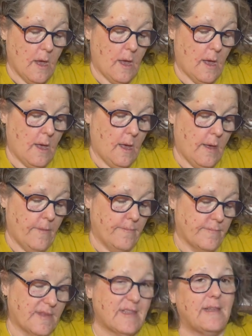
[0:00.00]
Um,
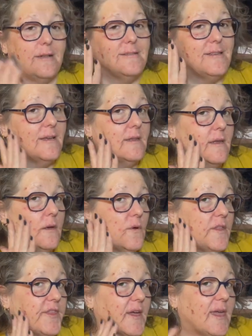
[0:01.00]
still dealing
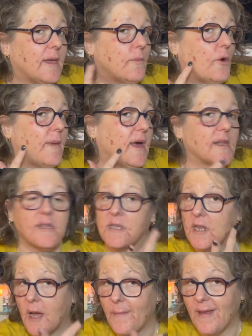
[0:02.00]
with the chemo
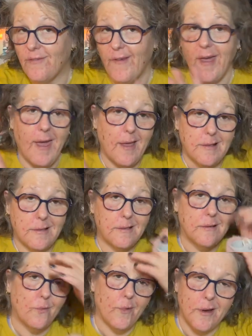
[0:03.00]
medicine on my
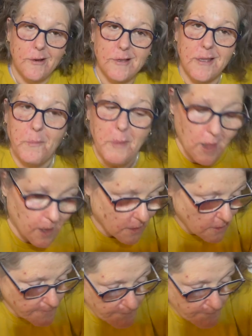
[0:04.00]
face. Wear sunblock.